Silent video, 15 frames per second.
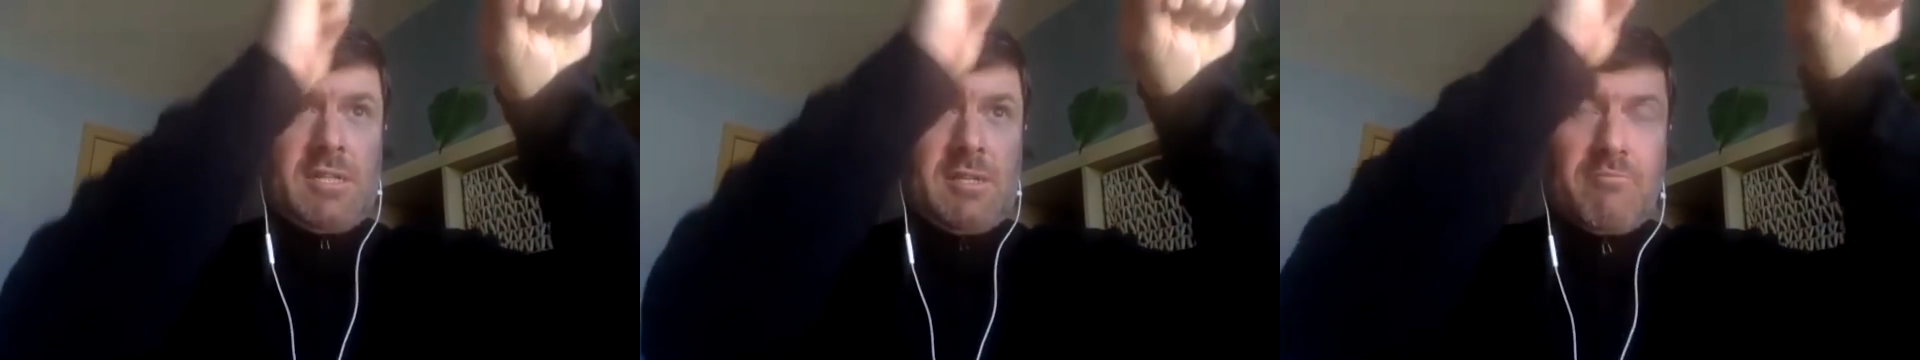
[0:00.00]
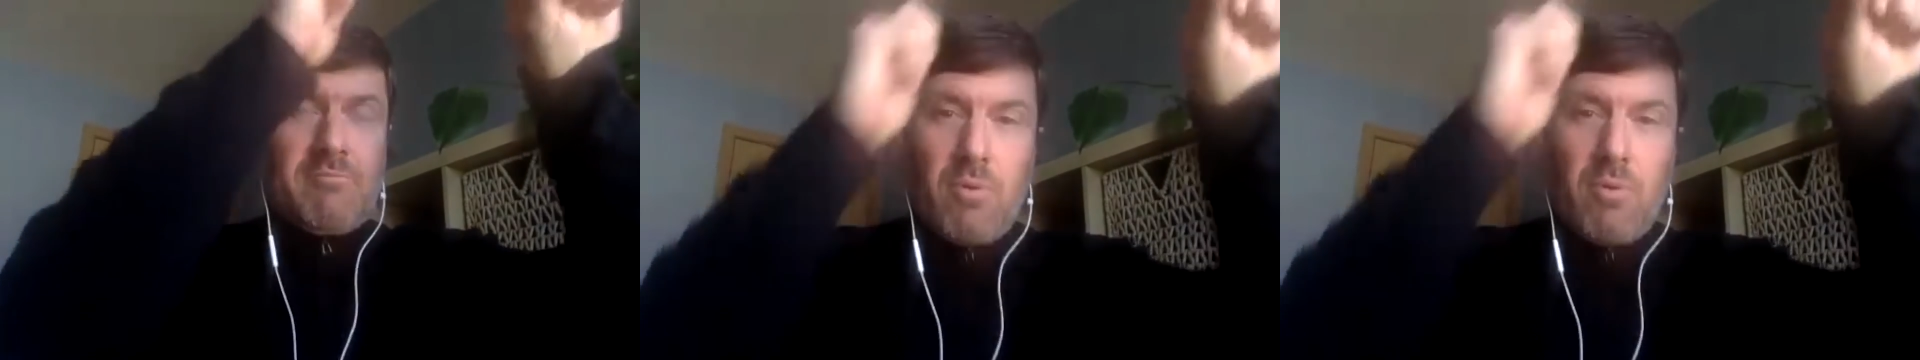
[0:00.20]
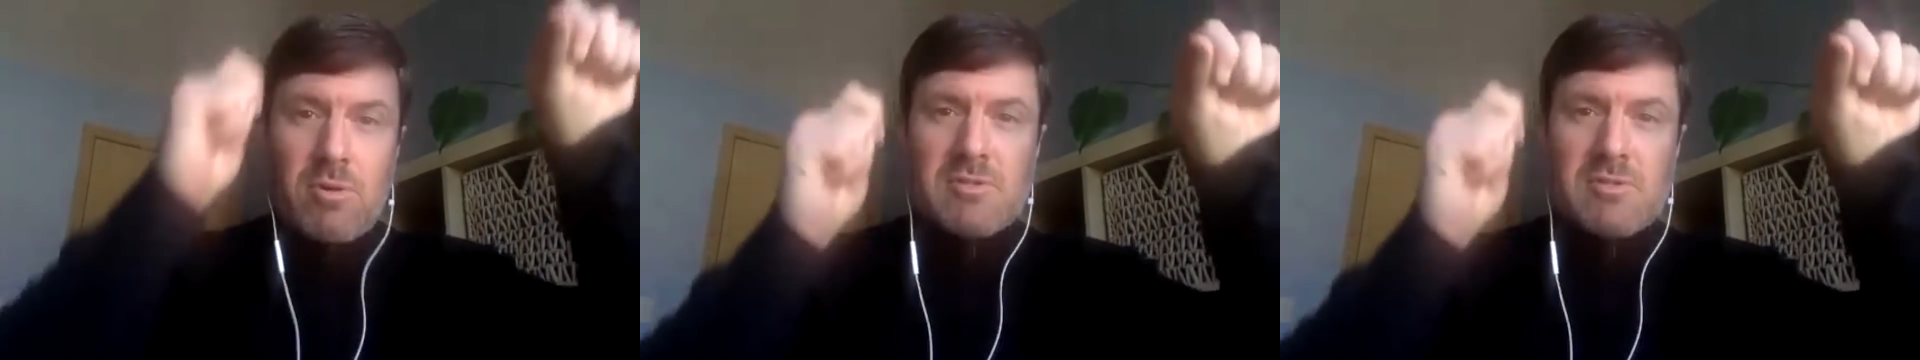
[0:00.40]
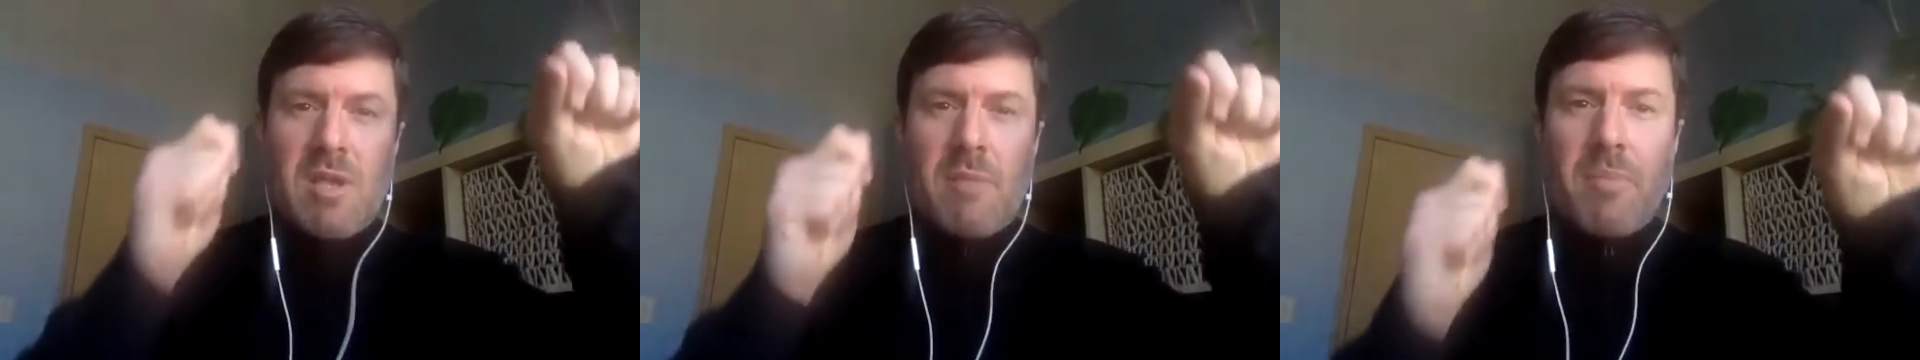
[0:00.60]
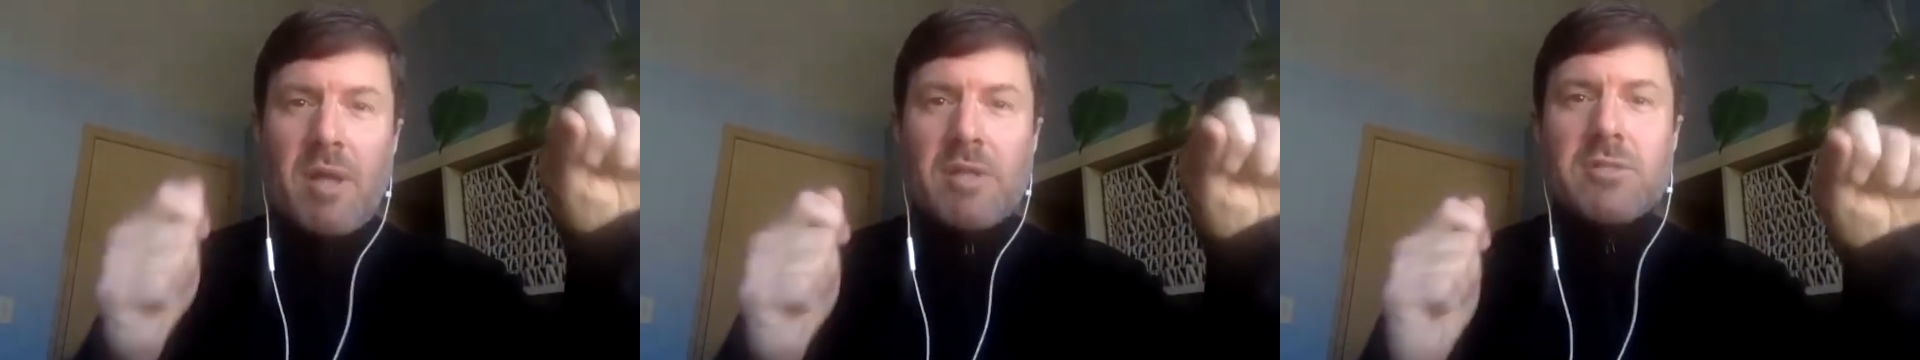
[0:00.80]
boards
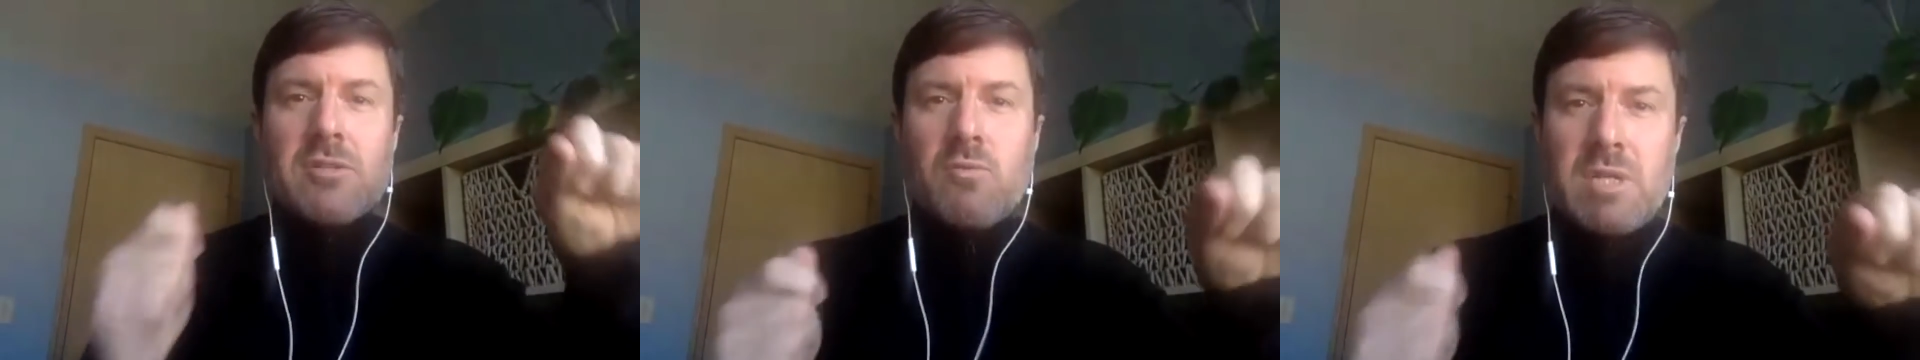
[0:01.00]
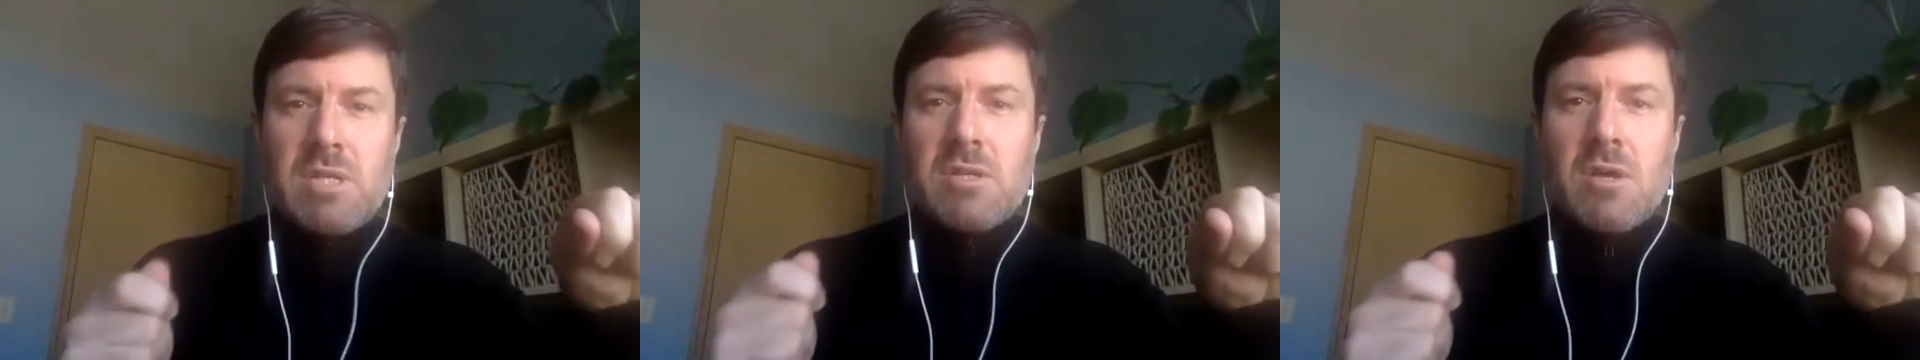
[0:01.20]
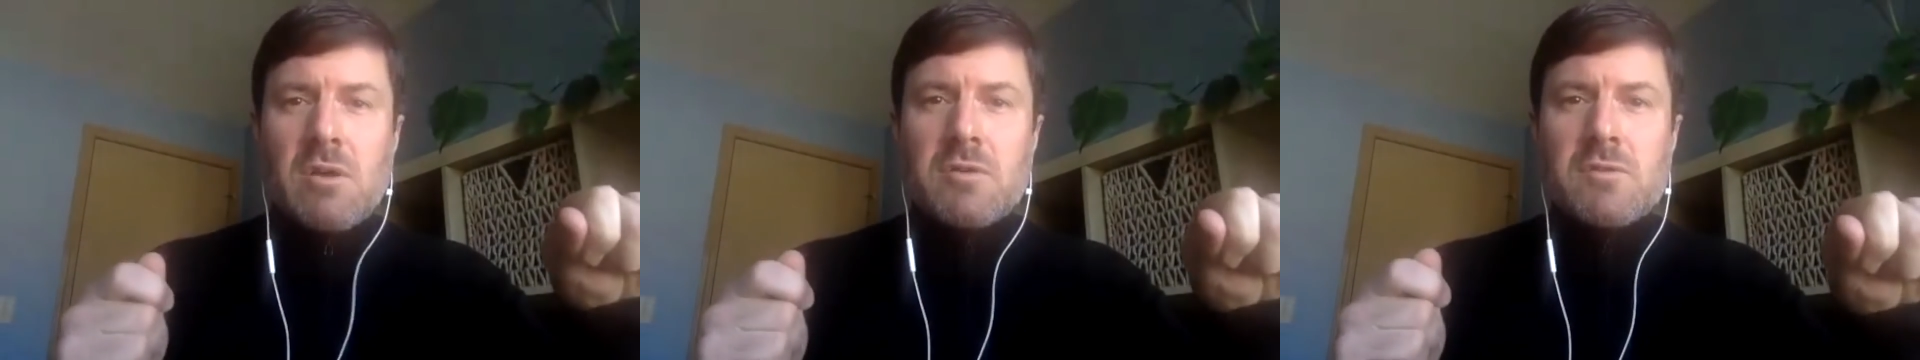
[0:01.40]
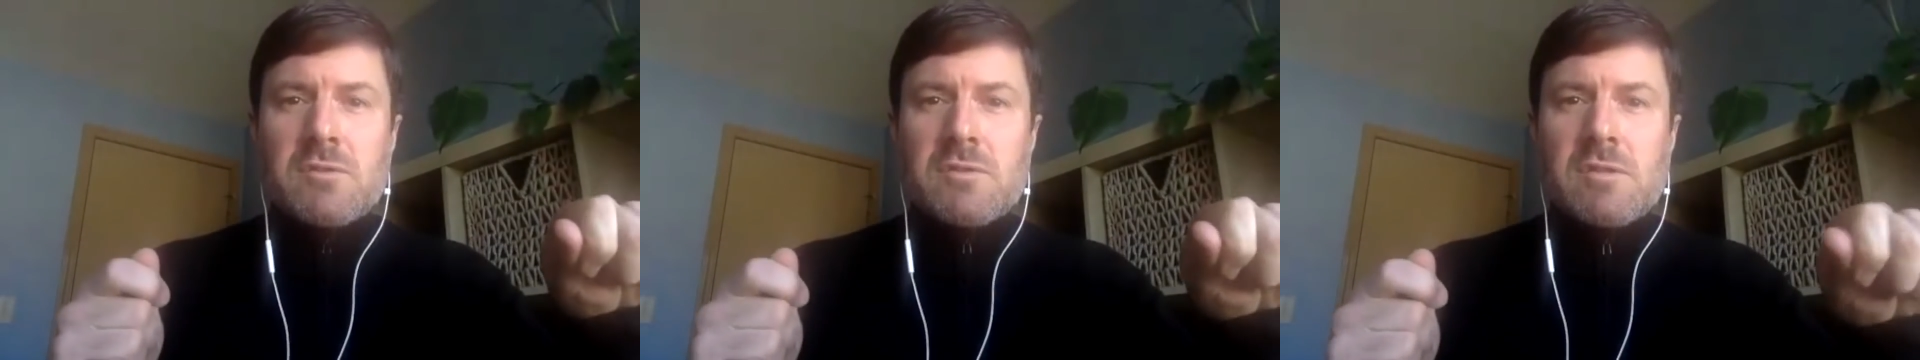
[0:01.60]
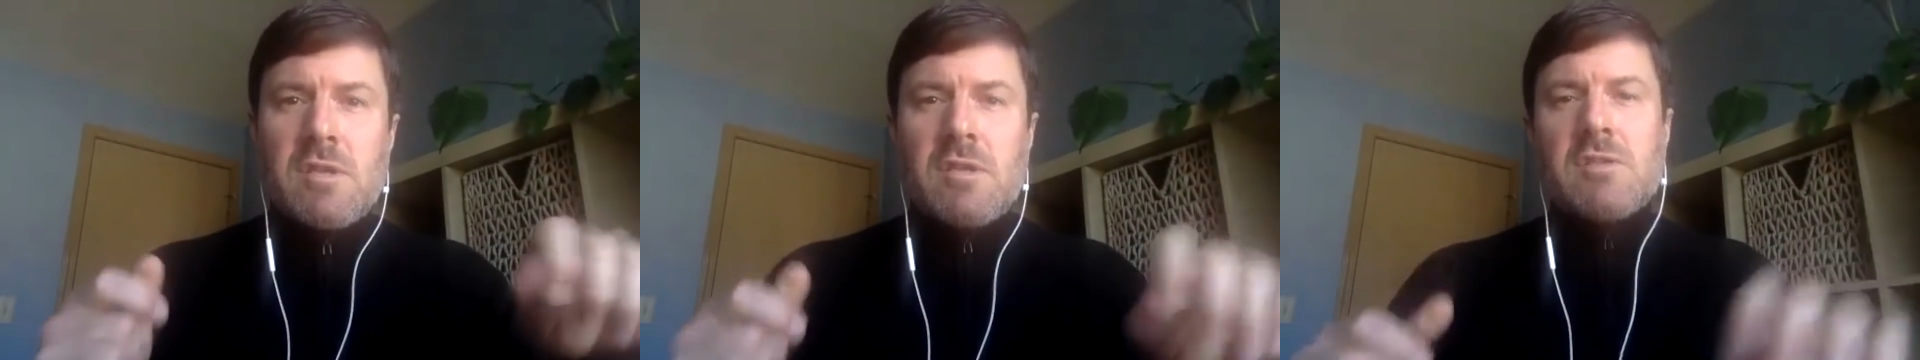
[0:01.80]
up on your windows